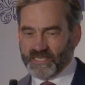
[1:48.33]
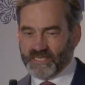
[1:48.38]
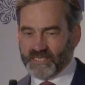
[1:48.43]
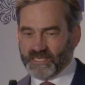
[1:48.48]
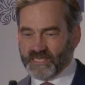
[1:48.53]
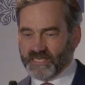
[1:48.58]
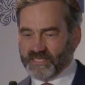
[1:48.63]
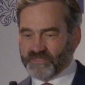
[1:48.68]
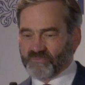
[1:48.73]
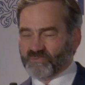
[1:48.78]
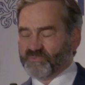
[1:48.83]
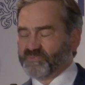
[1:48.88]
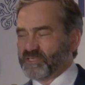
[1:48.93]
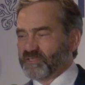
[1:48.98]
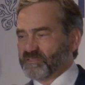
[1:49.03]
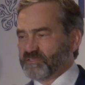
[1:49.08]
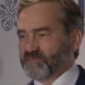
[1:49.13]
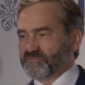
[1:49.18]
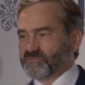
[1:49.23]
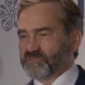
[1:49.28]
you know, we've
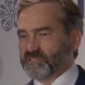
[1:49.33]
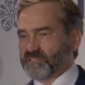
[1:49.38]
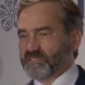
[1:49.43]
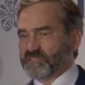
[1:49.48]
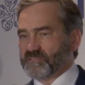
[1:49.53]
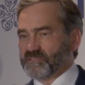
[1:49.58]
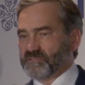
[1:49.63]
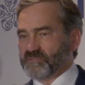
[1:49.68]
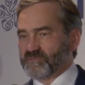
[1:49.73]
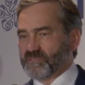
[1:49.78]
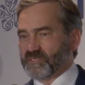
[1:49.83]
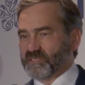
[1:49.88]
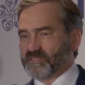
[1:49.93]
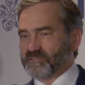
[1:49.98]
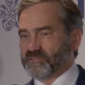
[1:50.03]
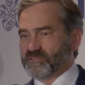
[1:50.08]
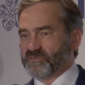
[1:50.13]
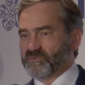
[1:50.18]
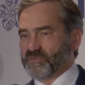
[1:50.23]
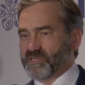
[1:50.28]
done enough drilling to
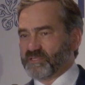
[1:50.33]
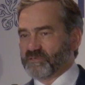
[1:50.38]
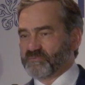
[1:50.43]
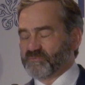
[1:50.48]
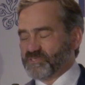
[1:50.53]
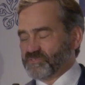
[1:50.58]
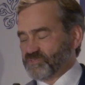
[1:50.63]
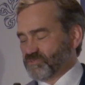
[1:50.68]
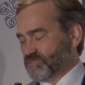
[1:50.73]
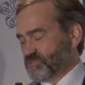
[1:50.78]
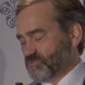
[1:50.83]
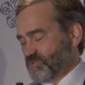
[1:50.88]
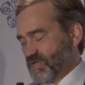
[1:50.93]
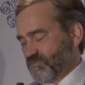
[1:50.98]
create a resource.